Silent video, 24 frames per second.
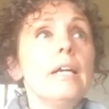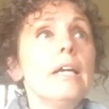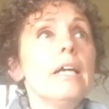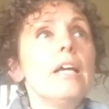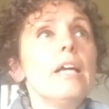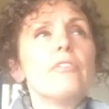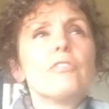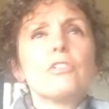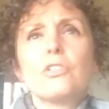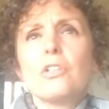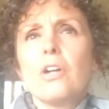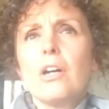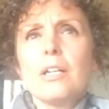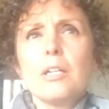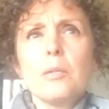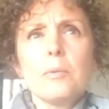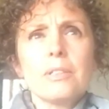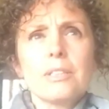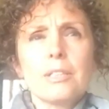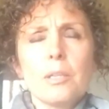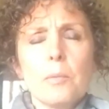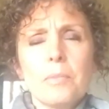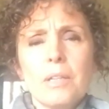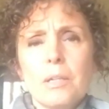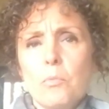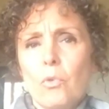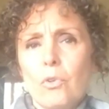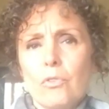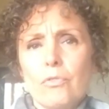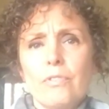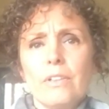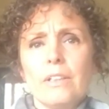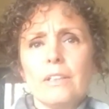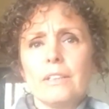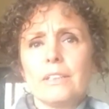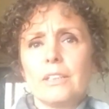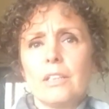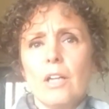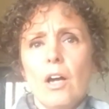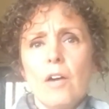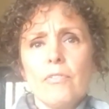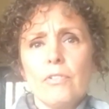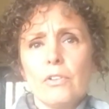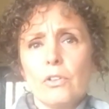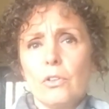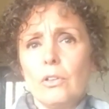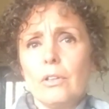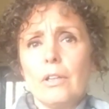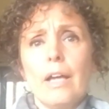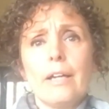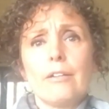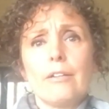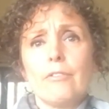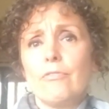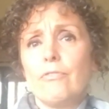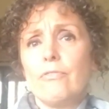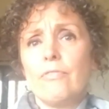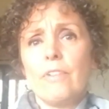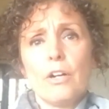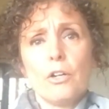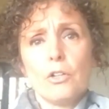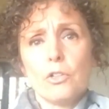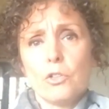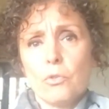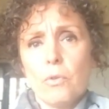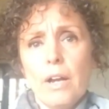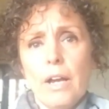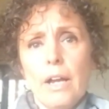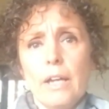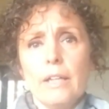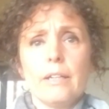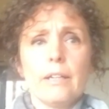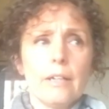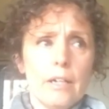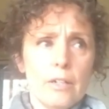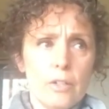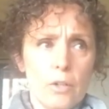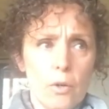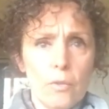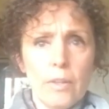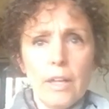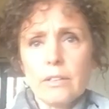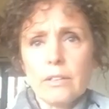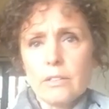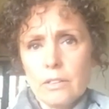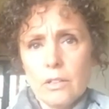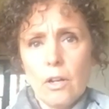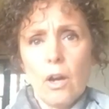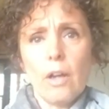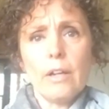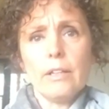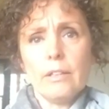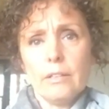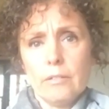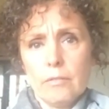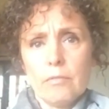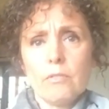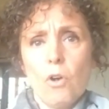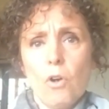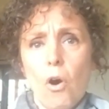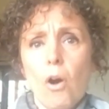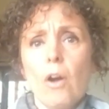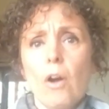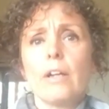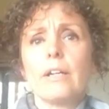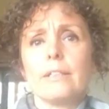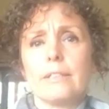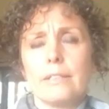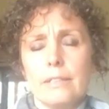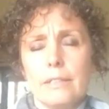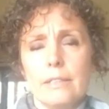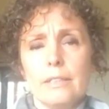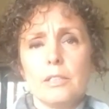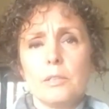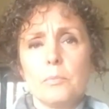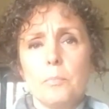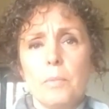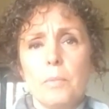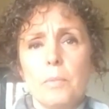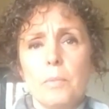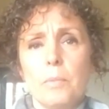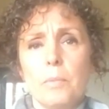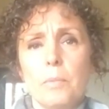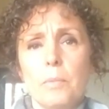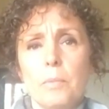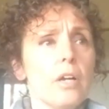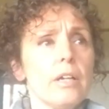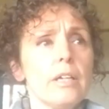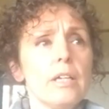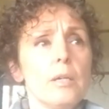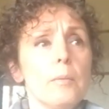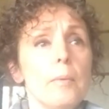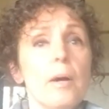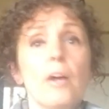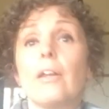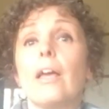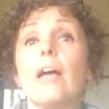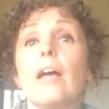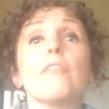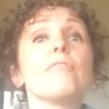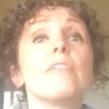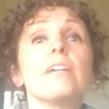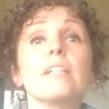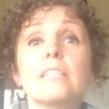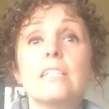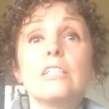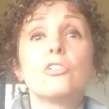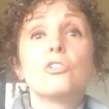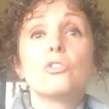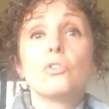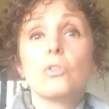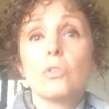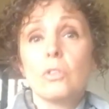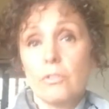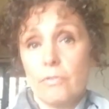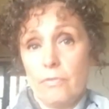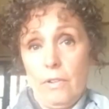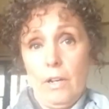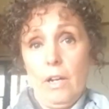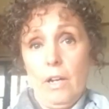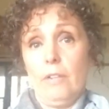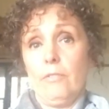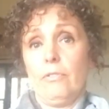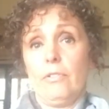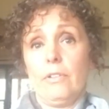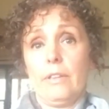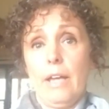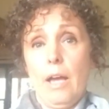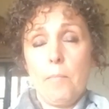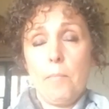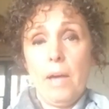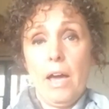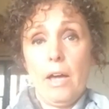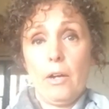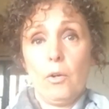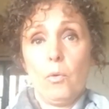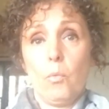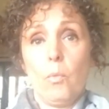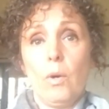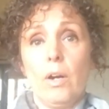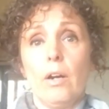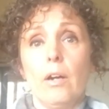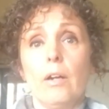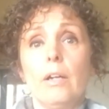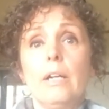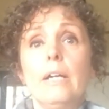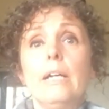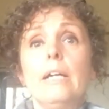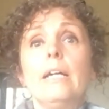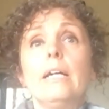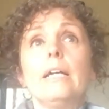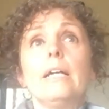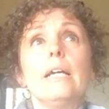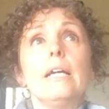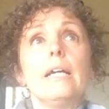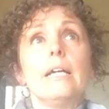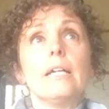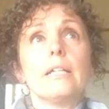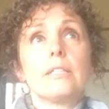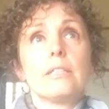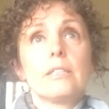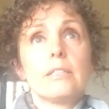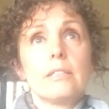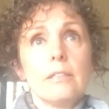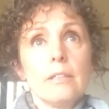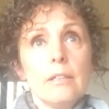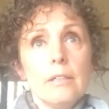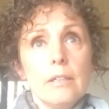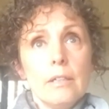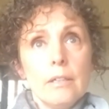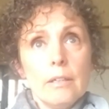If you're talking about something more philosophical like fair trade, and I know that's not in carcasses, but if you're talking about FSC certified for that matter, where it's,